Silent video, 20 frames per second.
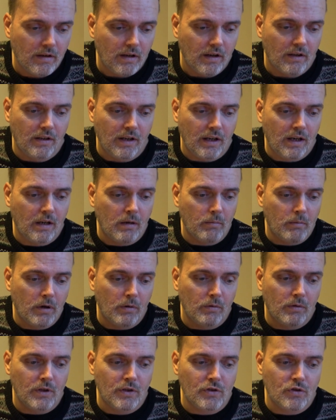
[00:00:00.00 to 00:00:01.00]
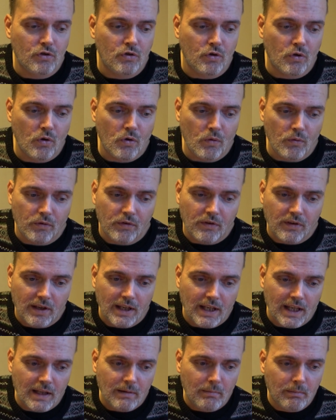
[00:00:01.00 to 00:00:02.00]
I think about this drone,
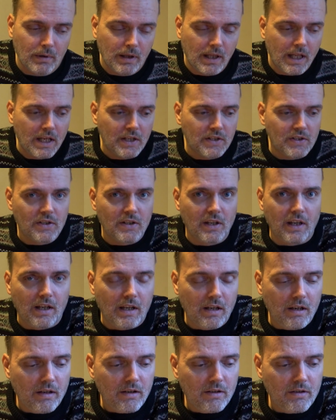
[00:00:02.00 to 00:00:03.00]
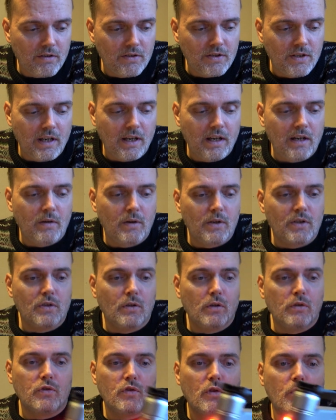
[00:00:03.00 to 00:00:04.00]
thin plastic. See here, it's
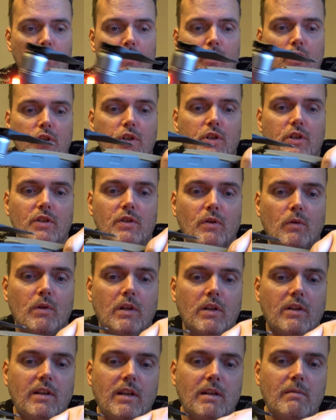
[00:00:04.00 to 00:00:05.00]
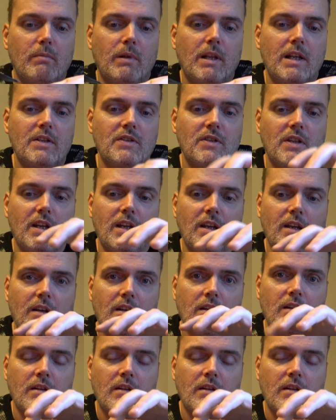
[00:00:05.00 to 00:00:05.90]
not so much, it's only thin plastic.